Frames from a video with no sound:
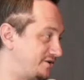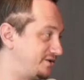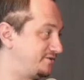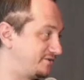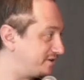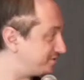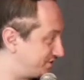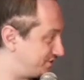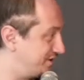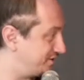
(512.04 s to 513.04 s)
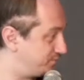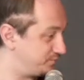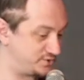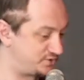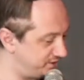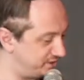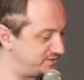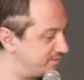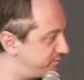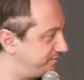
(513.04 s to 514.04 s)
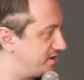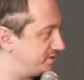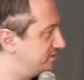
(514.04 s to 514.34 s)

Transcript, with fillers: the other shit. We would just sit and improvise and